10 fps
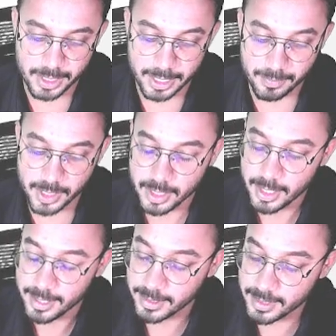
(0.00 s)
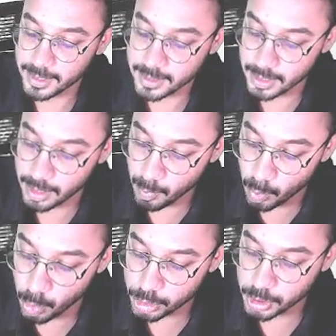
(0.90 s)
Tell me, this is the
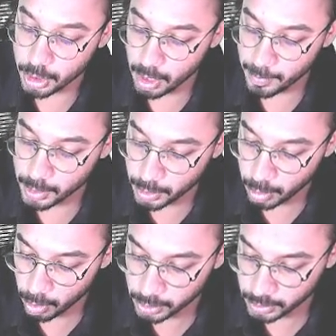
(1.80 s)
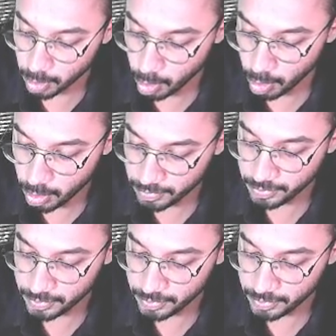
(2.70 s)
most common cause of